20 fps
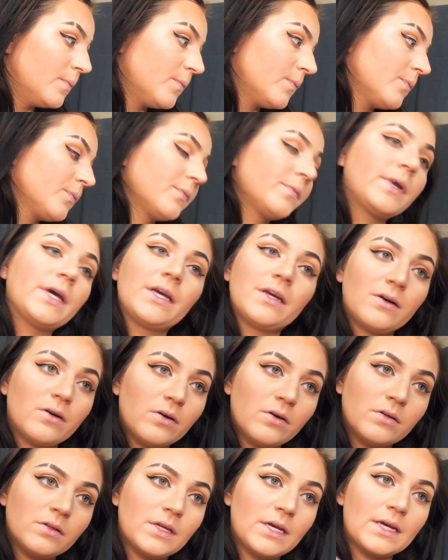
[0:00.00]
make it all
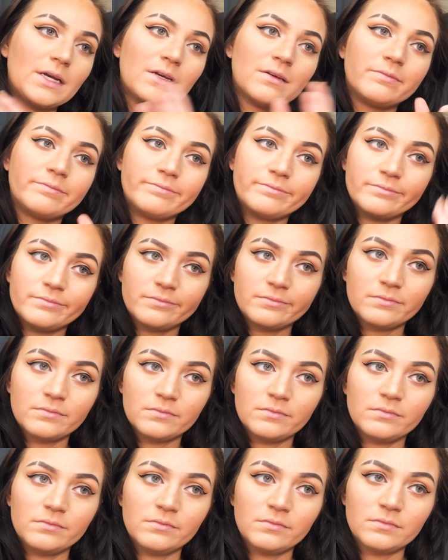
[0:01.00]
like
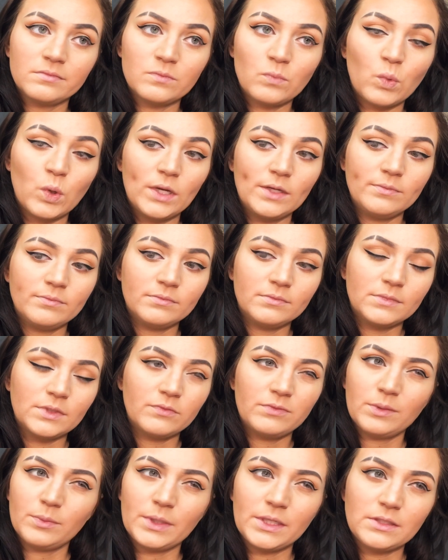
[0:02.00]
one, if that
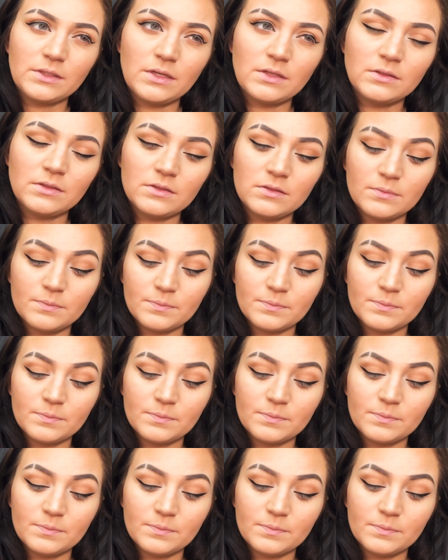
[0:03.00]
makes sense.